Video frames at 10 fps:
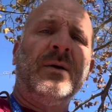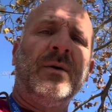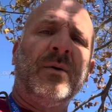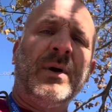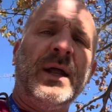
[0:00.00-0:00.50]

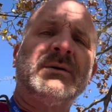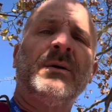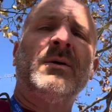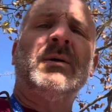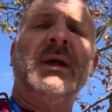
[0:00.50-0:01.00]

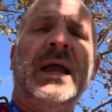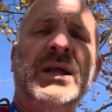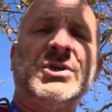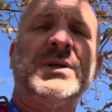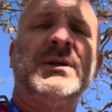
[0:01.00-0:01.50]
Oriental or
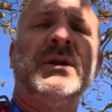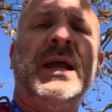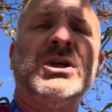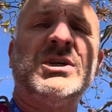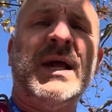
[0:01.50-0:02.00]

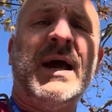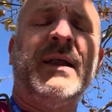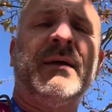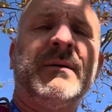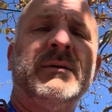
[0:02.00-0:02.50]

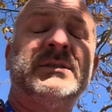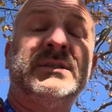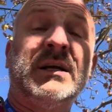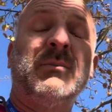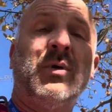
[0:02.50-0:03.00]
Asiatic
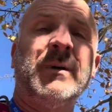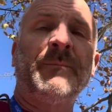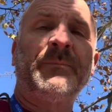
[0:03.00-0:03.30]
sycamore.